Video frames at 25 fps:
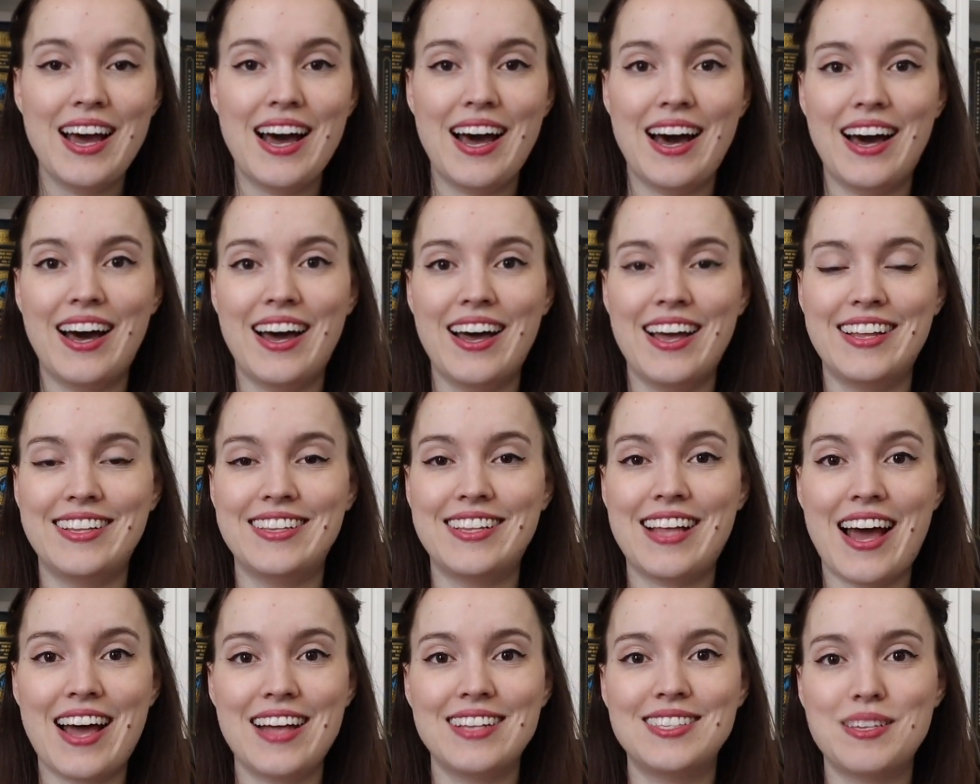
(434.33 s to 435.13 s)
Uh, and
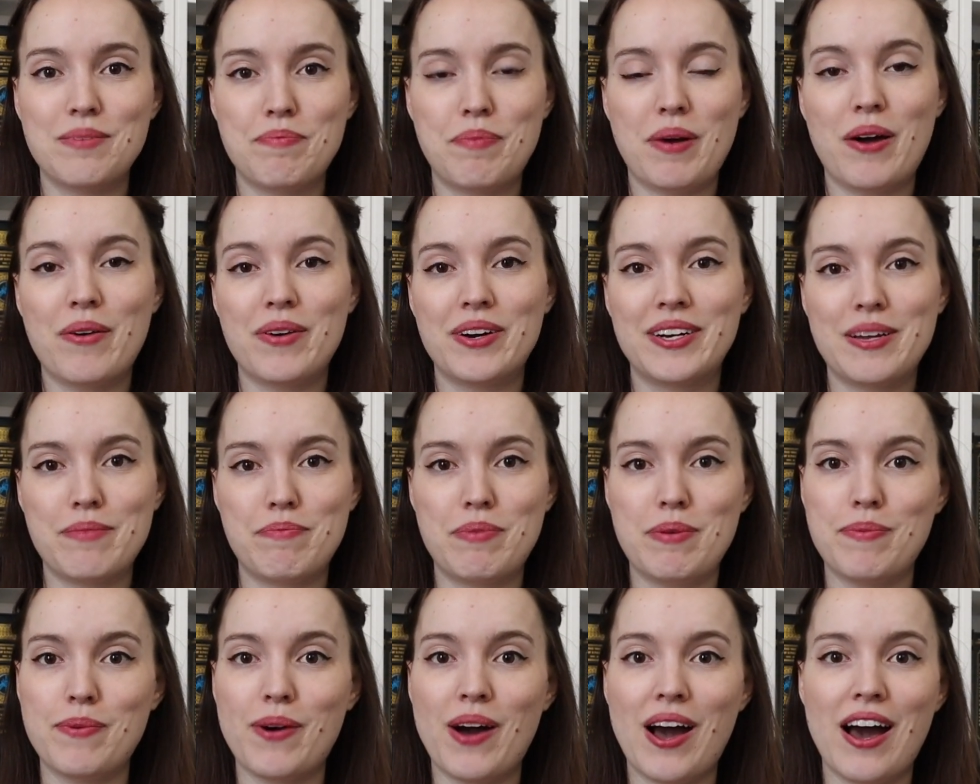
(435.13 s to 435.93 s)
that's a power that
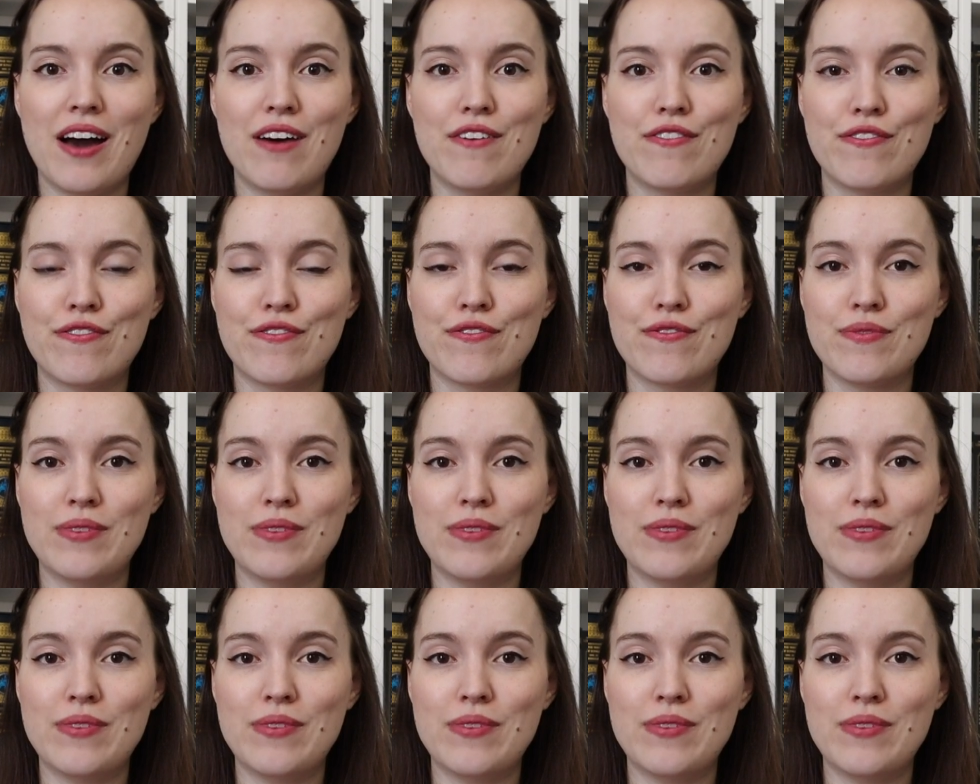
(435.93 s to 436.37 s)
people have